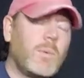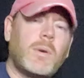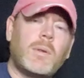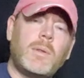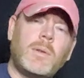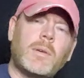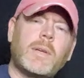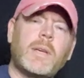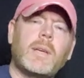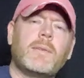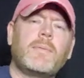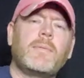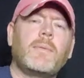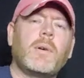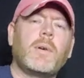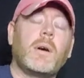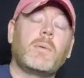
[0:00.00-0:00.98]
we're looking
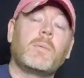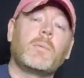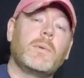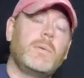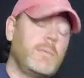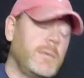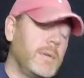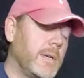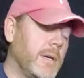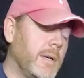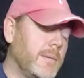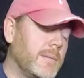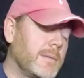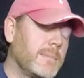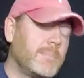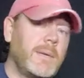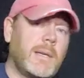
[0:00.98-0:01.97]
for our root
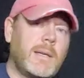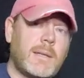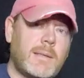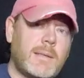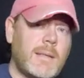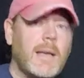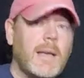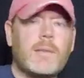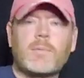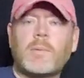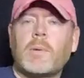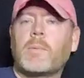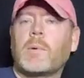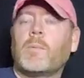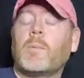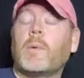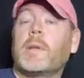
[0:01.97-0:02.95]
notes because that's
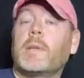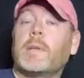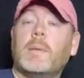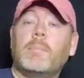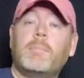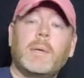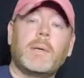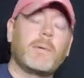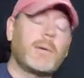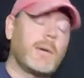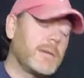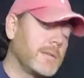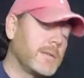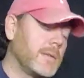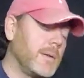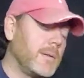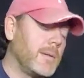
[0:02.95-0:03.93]
what we're wanting to build our
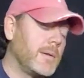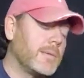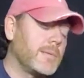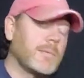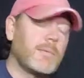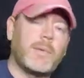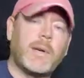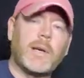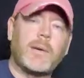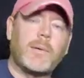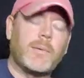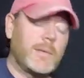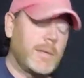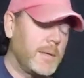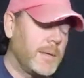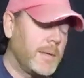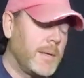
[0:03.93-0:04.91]
solos
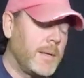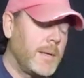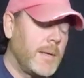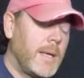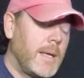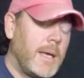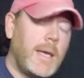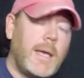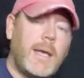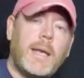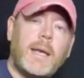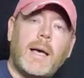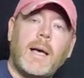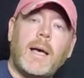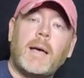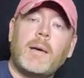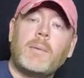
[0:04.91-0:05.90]
around.
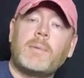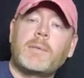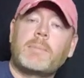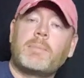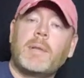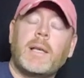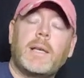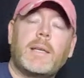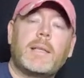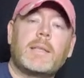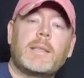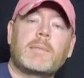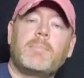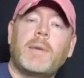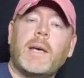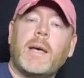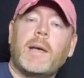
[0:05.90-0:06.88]
And I was playing
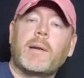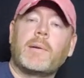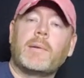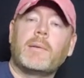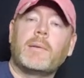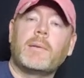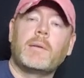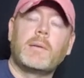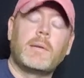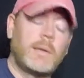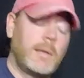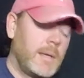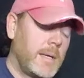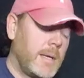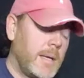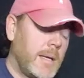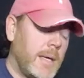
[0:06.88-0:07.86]
this
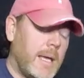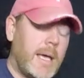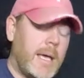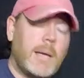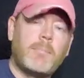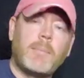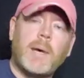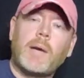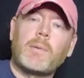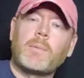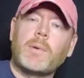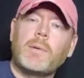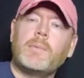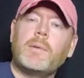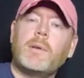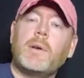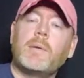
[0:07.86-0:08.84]
pattern, and my
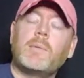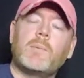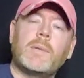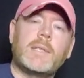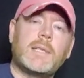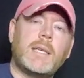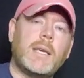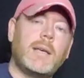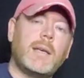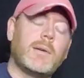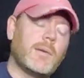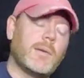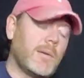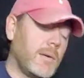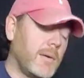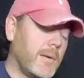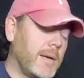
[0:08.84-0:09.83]
root note was
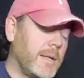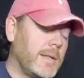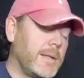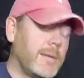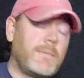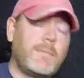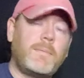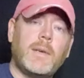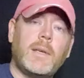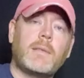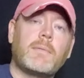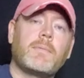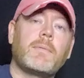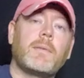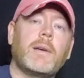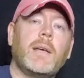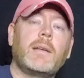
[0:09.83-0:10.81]
here on the 5th
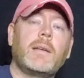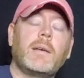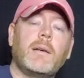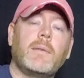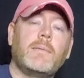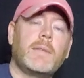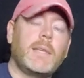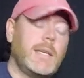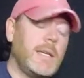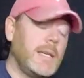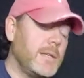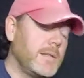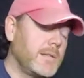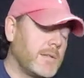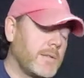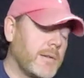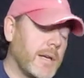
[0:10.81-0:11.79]
fret of the
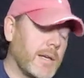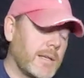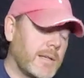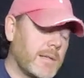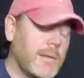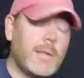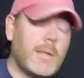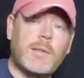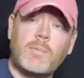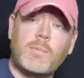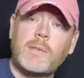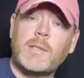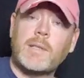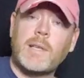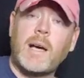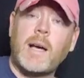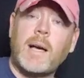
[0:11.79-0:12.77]
E string. So this
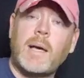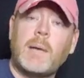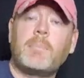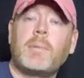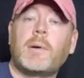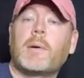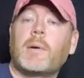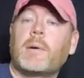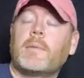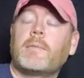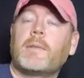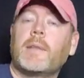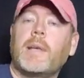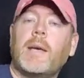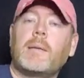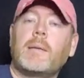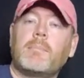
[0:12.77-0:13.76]
was the high part of
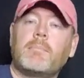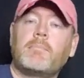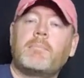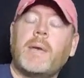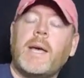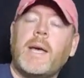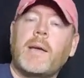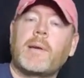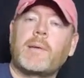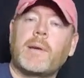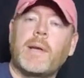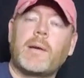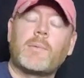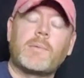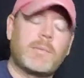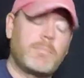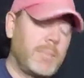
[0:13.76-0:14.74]
that pattern
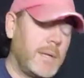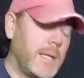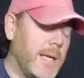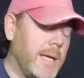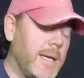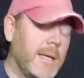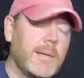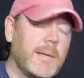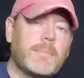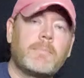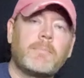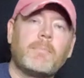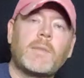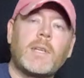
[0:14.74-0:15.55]
I was playing.